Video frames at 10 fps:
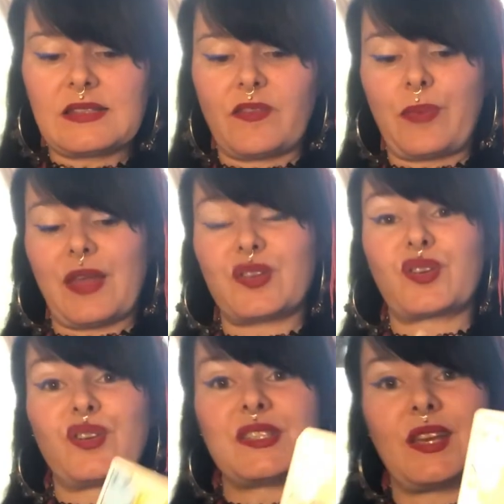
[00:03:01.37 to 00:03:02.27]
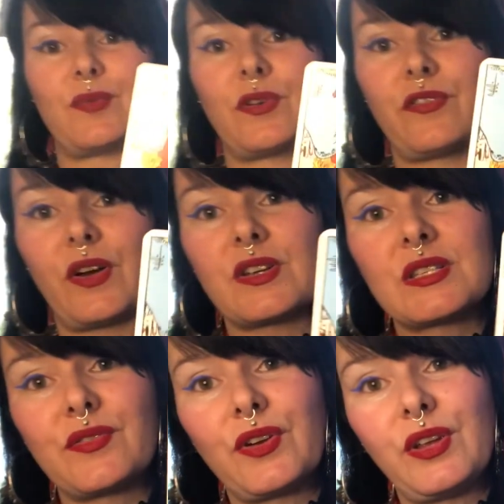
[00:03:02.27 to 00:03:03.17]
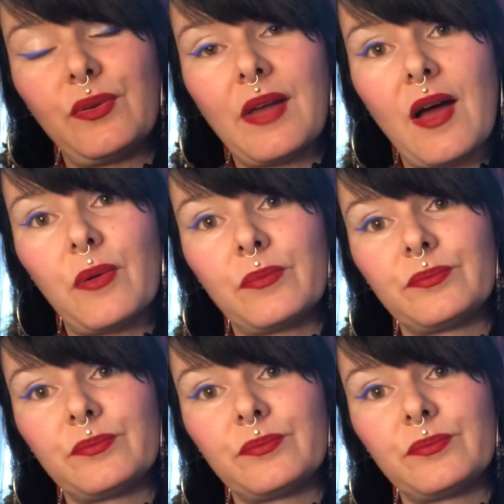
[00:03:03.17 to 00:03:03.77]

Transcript: of Pentacles in reverse for you now.